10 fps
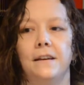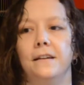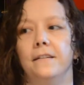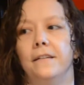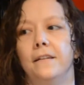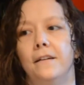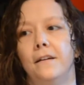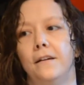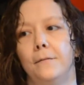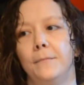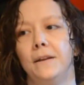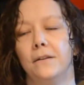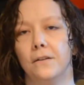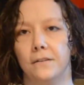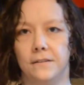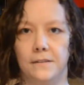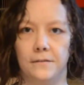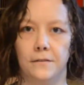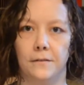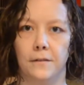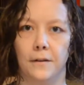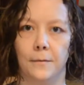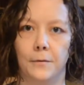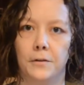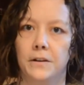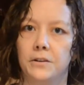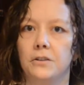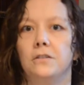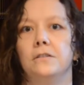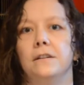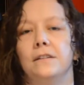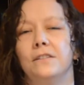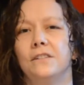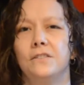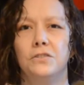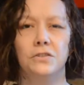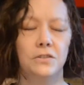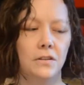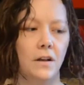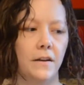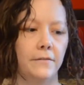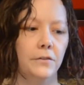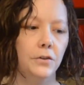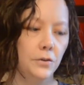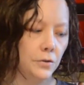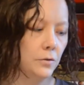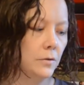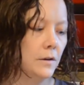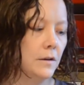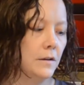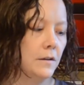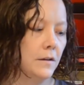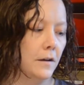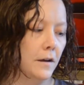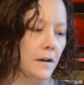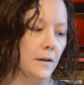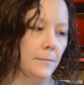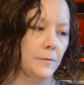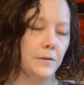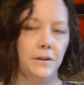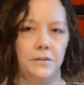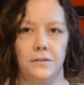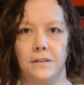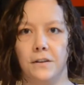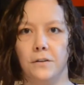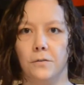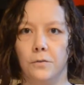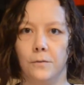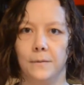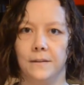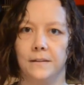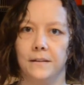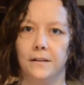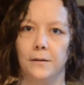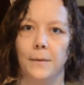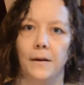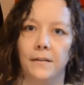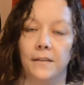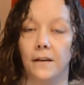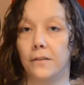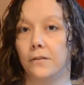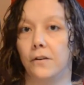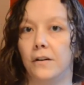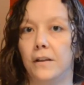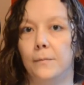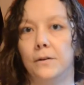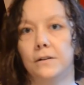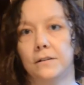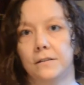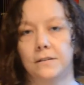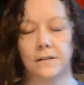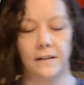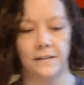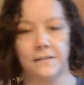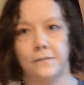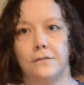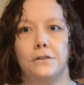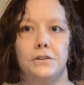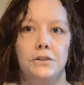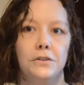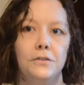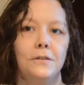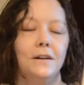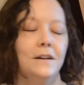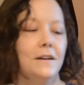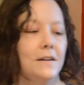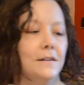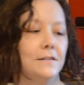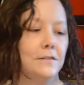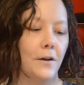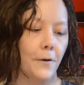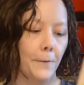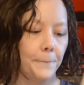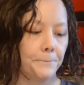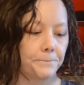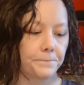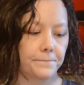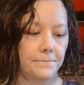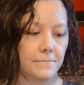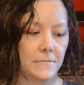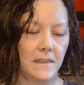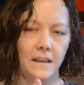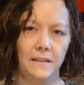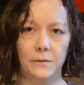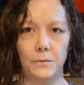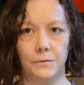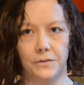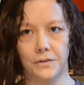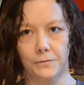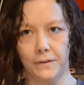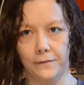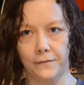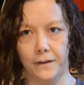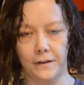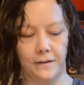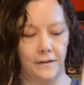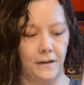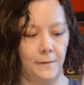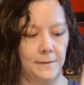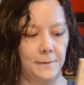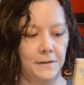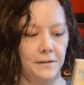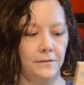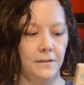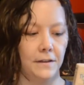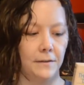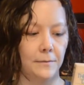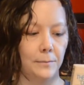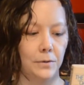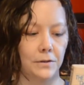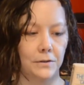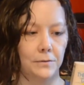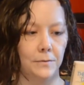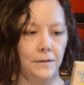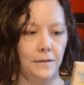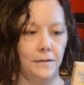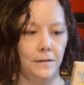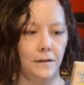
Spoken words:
and meeting all these different creatures, and it's just a lot of new creatures that you don't normally hear about in the other Narnia books, at least the first two. So this one was just really fun, especially if you like books with